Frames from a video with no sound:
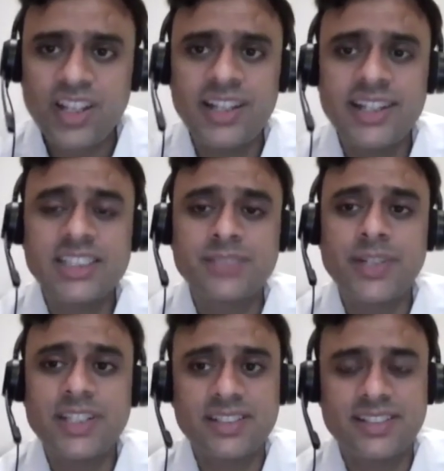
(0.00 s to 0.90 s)

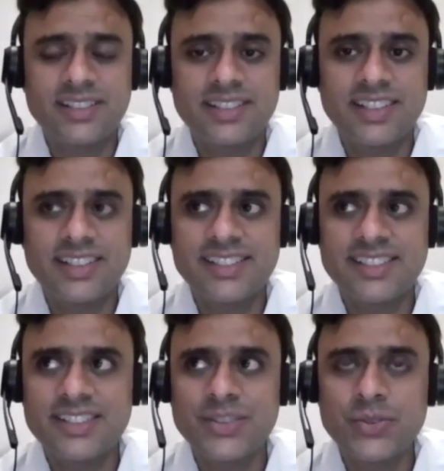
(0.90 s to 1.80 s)
expressed this
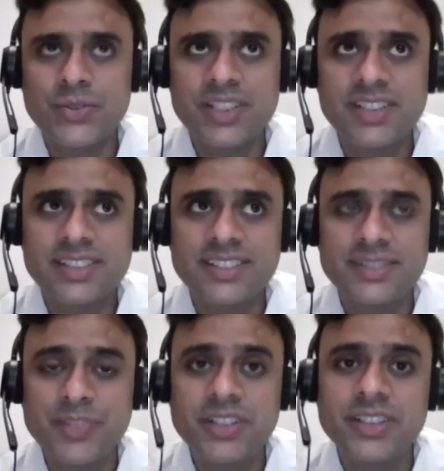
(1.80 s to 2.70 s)

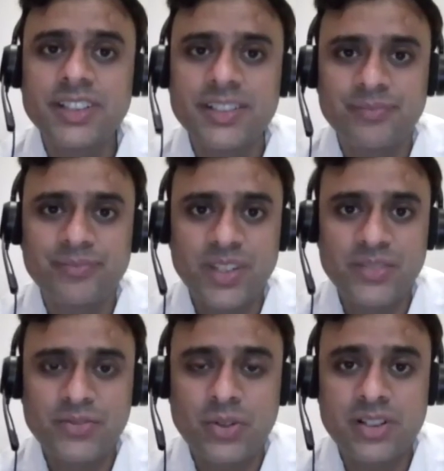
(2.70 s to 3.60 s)
yearning
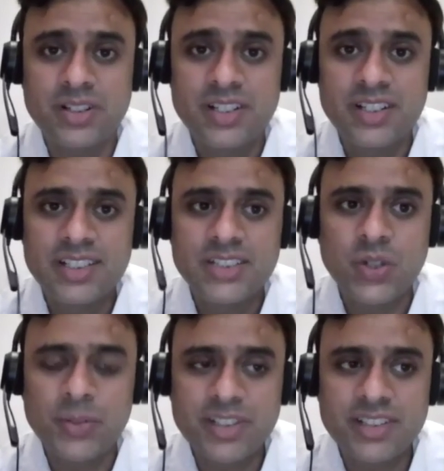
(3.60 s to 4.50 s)
for
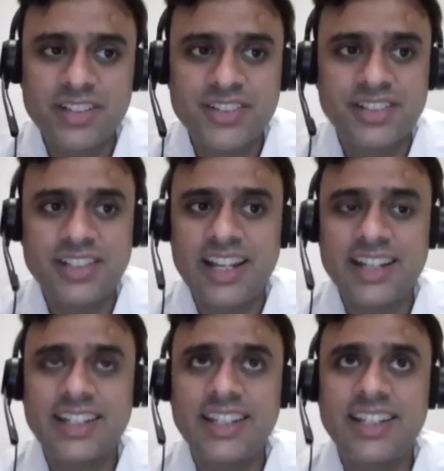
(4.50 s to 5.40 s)
Swami's darshan,
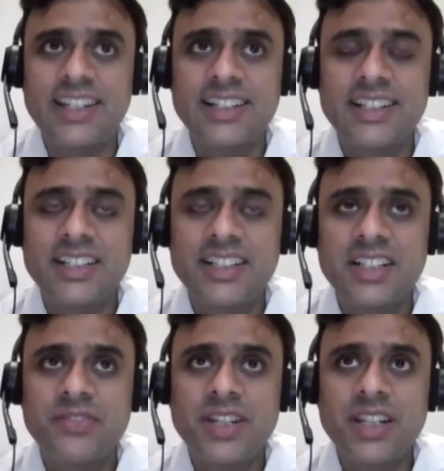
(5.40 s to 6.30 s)
and he
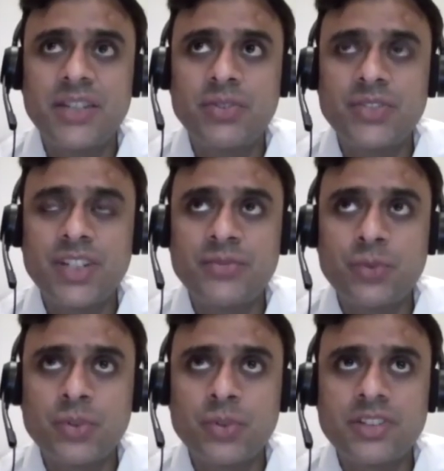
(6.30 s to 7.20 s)
was very
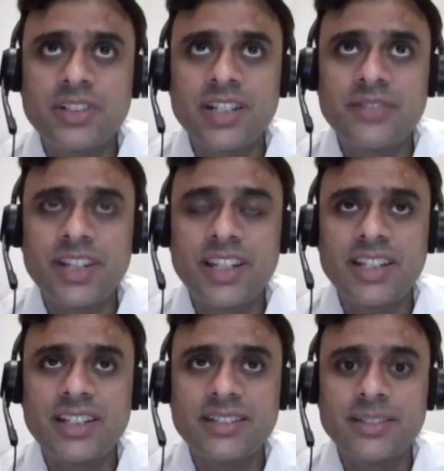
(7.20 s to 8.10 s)
vocal and
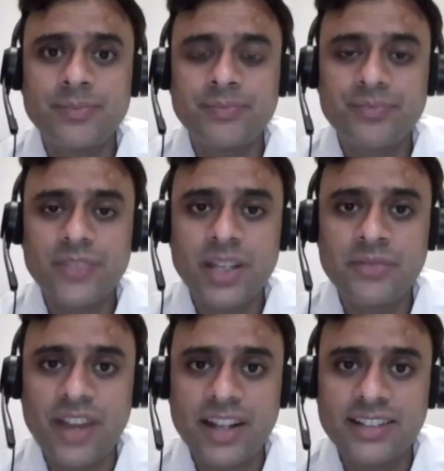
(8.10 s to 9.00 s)
very
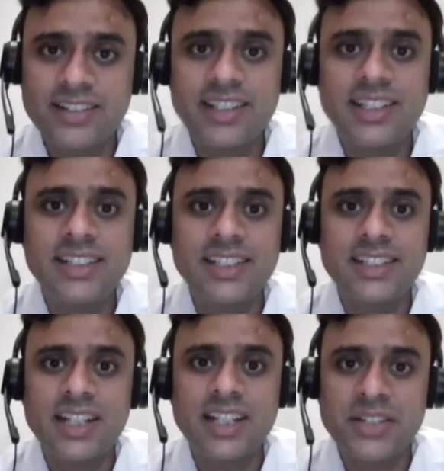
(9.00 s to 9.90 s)
emphatically he
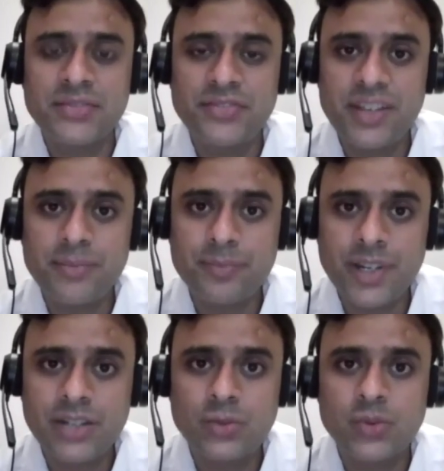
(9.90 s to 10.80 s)
said that if we
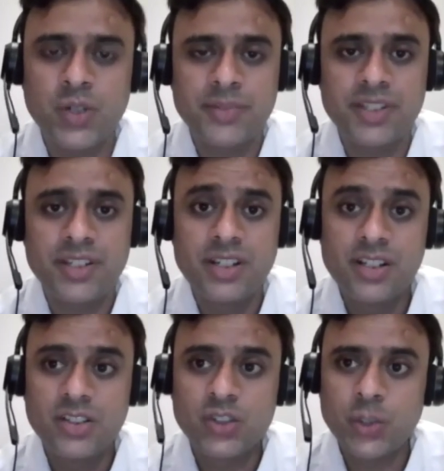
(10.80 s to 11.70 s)
pray to Swami,
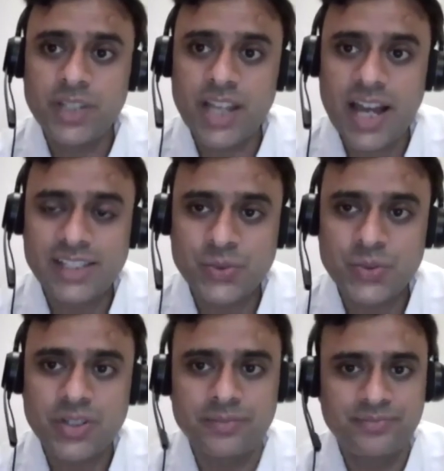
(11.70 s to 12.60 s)
Swami has to
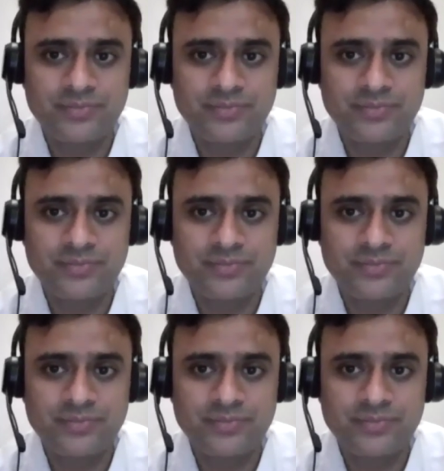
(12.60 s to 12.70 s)
come,